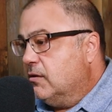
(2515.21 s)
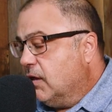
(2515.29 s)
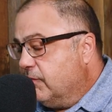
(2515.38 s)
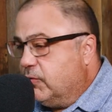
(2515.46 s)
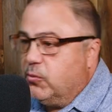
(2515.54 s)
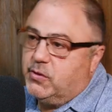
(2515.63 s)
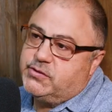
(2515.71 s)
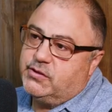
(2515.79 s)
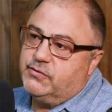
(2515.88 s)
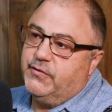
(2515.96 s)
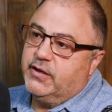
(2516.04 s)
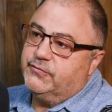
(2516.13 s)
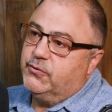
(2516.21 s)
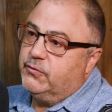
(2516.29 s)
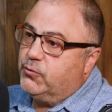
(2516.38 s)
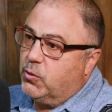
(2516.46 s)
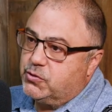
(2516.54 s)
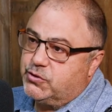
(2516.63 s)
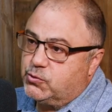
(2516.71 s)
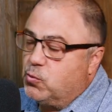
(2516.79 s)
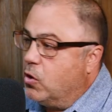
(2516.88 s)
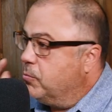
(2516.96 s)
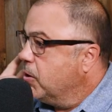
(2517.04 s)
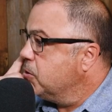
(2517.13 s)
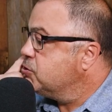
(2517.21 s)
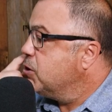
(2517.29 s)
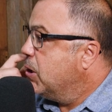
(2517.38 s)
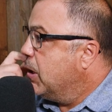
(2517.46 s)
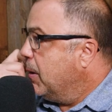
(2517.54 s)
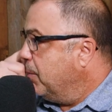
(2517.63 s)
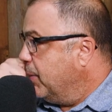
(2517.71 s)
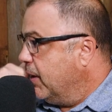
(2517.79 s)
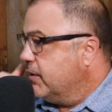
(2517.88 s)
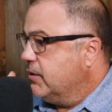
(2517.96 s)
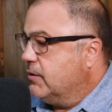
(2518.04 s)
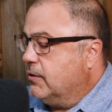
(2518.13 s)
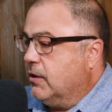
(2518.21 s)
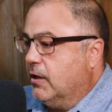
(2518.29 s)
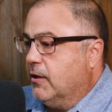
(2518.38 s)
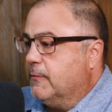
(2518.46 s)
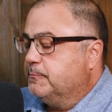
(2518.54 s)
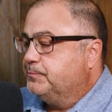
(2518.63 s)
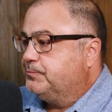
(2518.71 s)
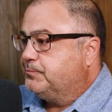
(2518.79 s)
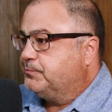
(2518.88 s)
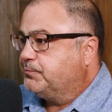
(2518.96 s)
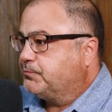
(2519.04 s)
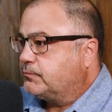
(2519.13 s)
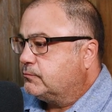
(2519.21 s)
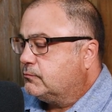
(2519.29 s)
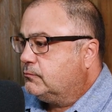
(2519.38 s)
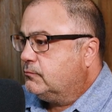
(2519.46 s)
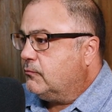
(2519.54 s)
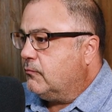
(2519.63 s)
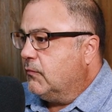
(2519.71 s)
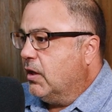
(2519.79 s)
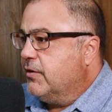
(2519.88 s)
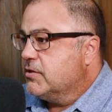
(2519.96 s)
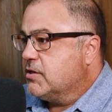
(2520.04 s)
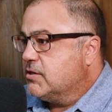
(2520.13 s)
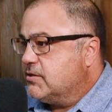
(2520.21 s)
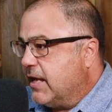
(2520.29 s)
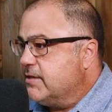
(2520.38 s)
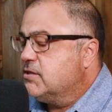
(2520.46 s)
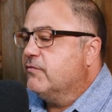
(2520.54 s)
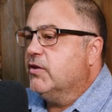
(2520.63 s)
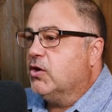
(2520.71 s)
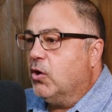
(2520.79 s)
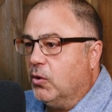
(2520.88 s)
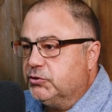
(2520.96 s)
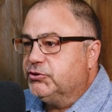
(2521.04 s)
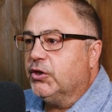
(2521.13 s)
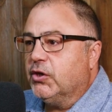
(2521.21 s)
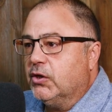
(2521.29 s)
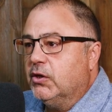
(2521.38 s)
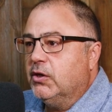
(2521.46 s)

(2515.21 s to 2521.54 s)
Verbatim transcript: of course there's fast food, of course there's Walmarts, but um, there's a sense of the culture